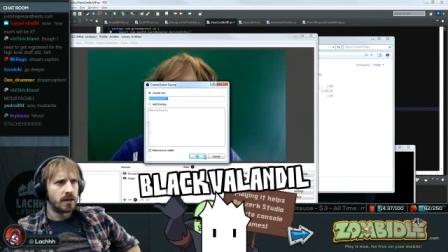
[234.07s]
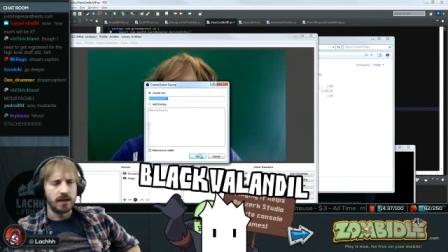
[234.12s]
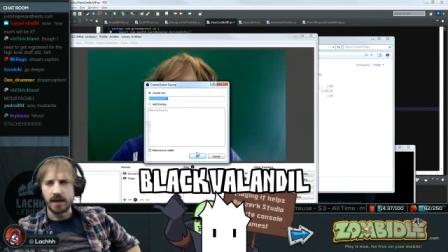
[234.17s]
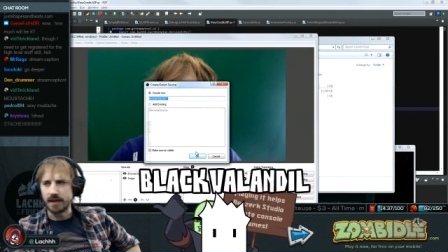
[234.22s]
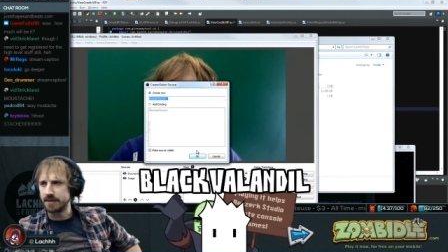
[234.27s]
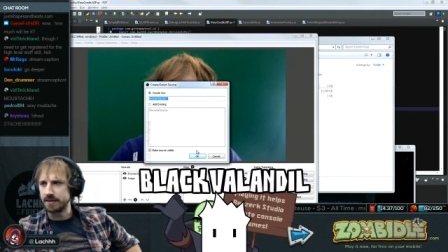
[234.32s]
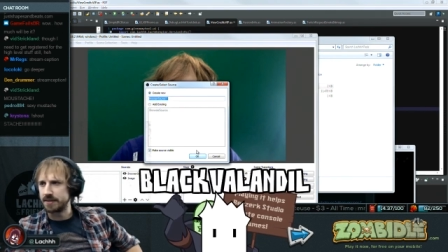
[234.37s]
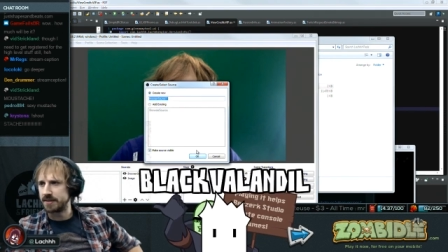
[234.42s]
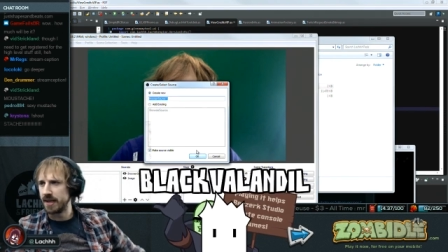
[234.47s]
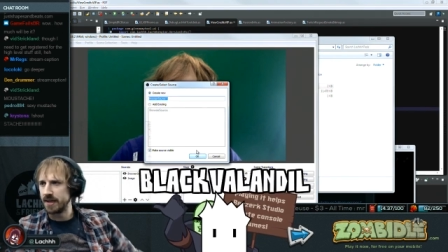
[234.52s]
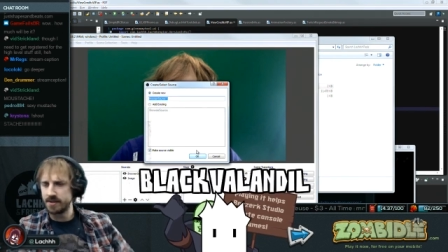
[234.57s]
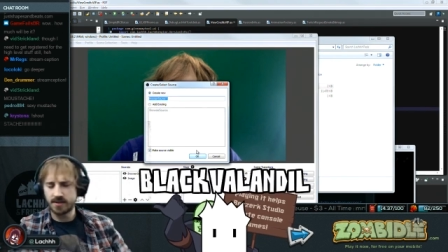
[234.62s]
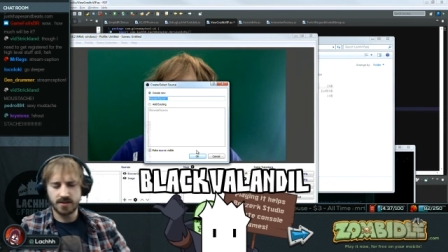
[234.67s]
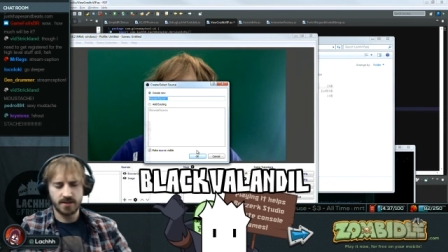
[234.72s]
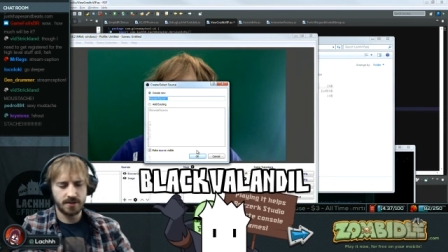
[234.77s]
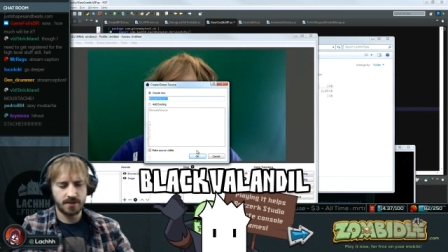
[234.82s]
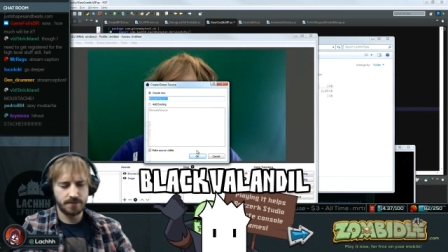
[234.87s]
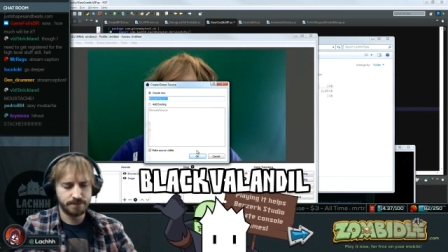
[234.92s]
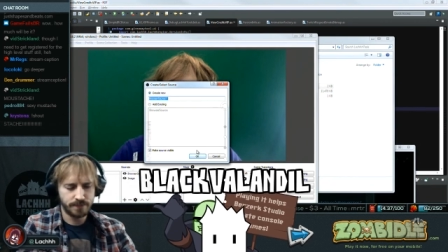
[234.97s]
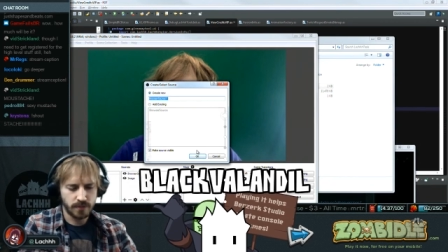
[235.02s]
Like
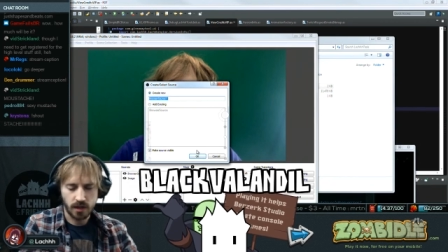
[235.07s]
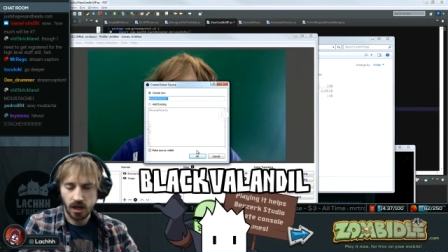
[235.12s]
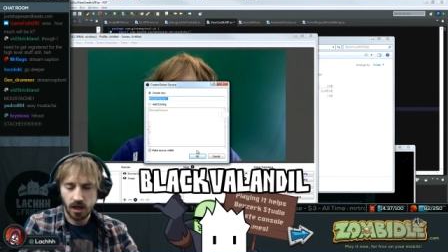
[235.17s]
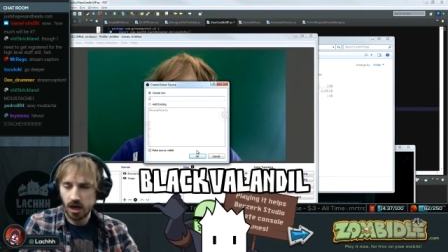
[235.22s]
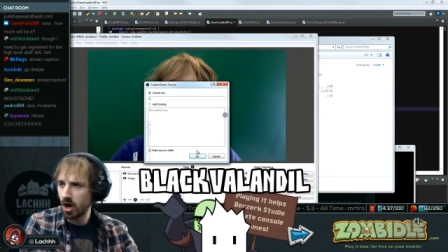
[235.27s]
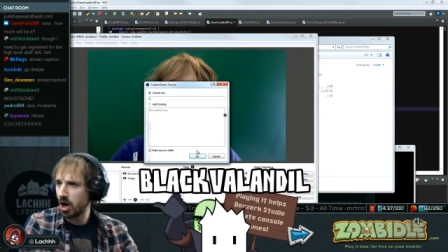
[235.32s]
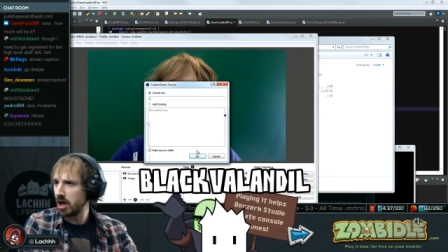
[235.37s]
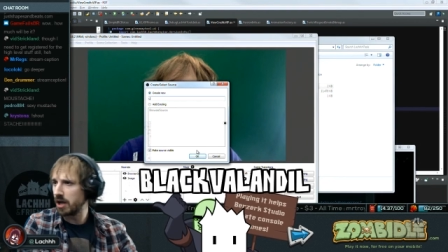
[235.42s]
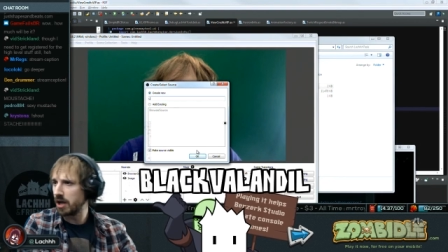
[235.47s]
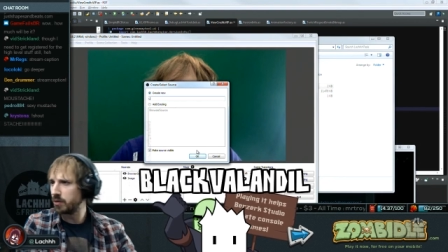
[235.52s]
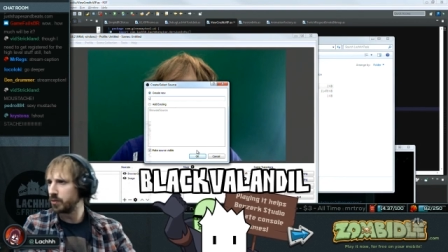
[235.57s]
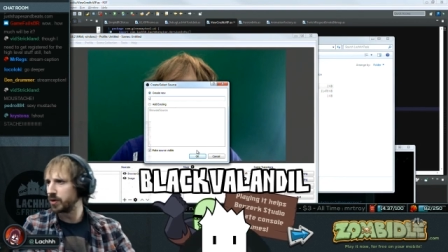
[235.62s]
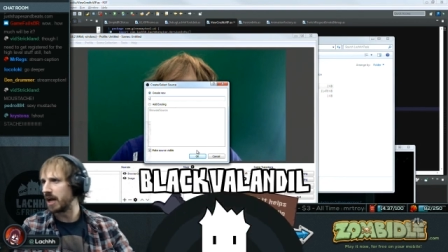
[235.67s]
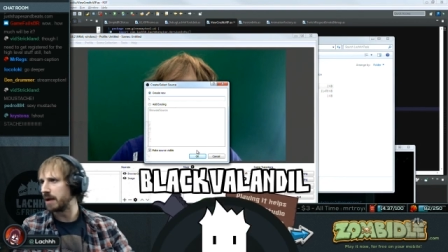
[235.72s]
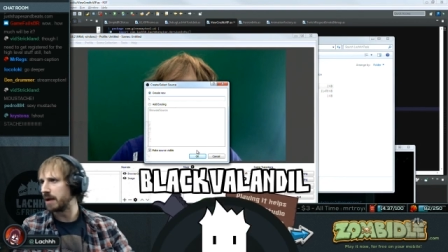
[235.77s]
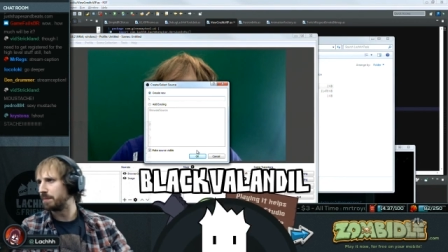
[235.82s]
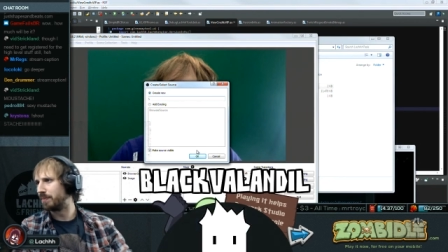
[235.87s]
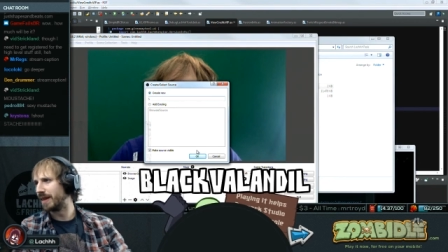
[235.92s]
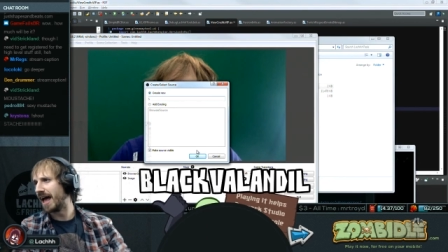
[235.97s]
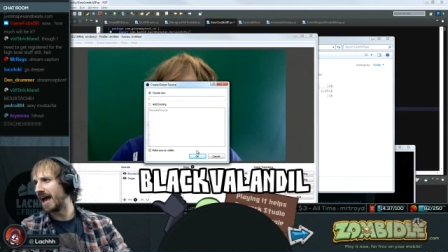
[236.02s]
this. Oh, and we
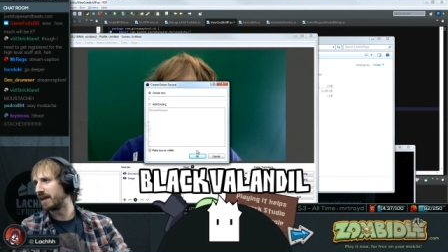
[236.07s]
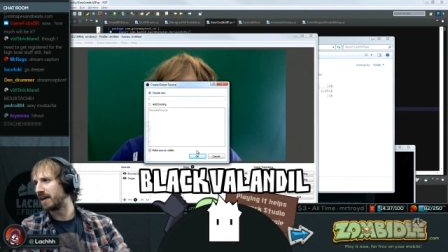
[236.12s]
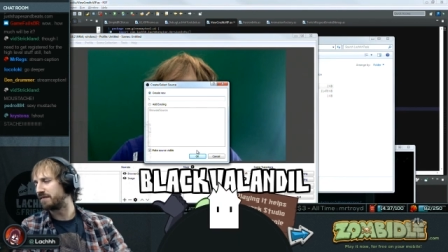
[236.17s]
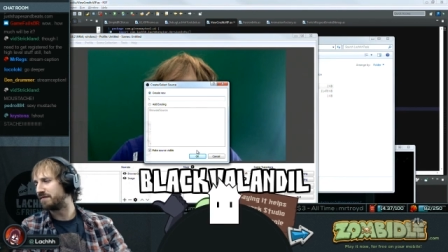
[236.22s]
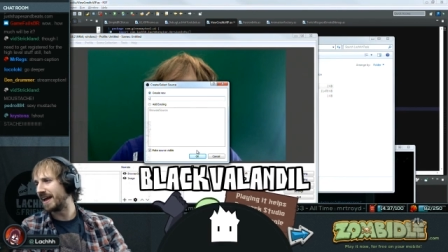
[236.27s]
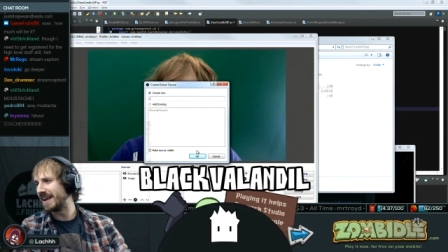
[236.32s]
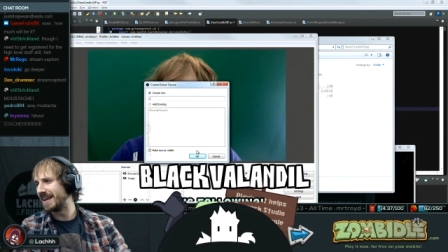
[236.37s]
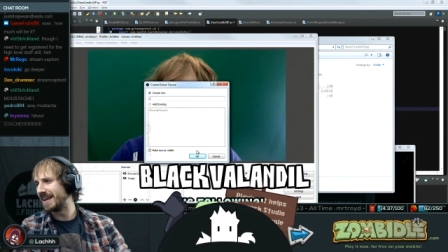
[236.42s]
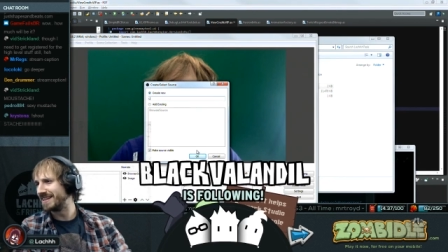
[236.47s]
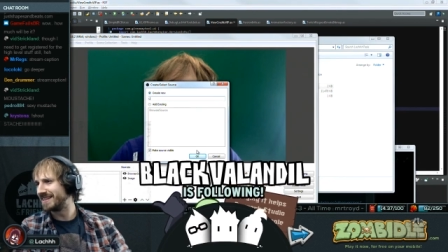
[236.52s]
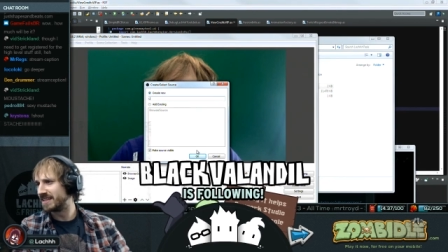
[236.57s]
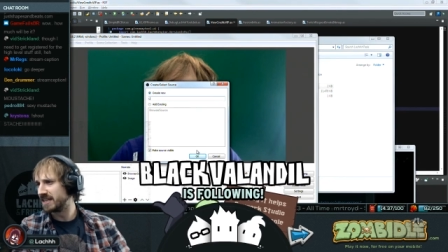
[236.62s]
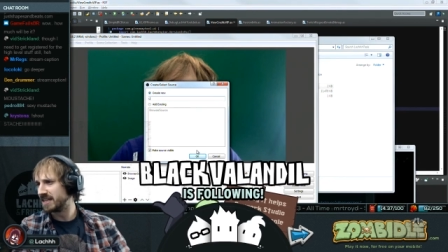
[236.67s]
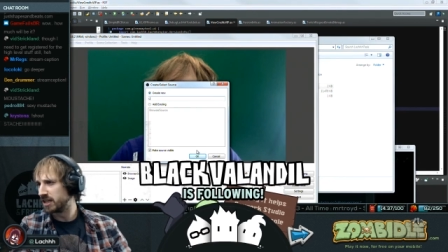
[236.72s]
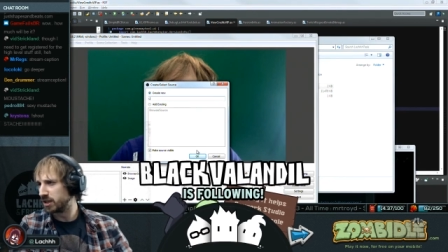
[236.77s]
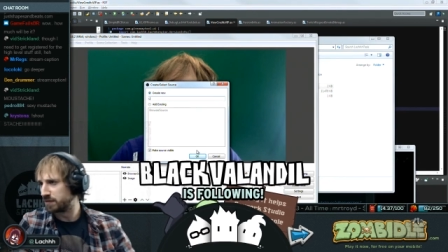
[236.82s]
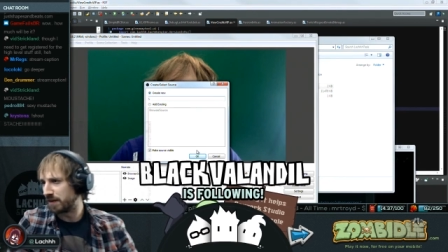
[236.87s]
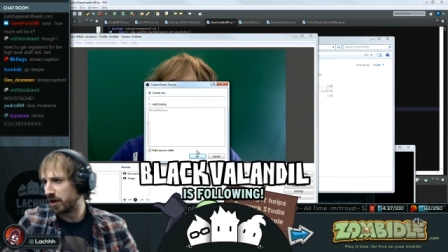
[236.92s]
got Black Valentils,